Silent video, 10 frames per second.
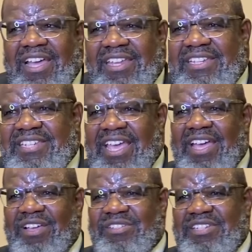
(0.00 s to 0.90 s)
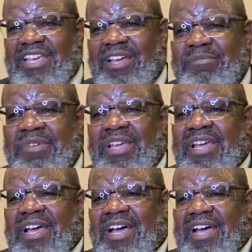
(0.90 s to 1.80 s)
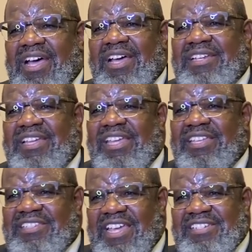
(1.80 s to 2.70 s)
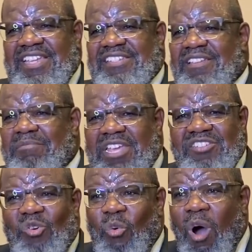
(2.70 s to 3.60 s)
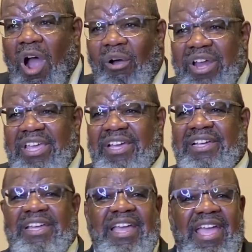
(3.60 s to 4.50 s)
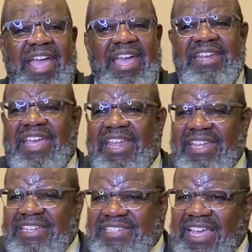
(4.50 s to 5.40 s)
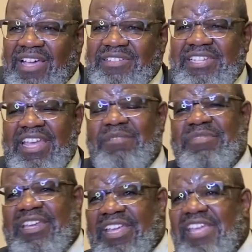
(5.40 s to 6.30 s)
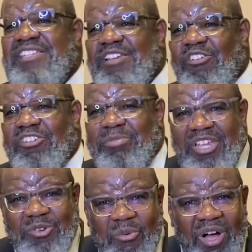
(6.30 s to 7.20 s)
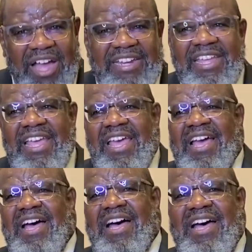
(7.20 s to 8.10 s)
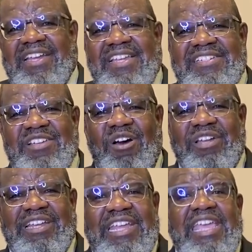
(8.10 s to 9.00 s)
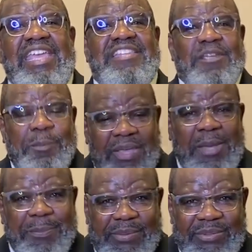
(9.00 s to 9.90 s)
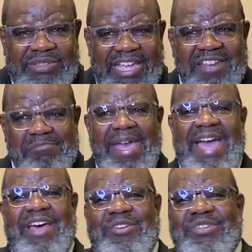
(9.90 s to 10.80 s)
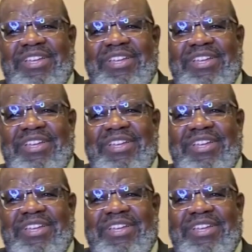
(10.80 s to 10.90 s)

and he tells him that he says he's a, he's a warrior and, and he tells him that he's going to be the one that's going to lead the people in battle.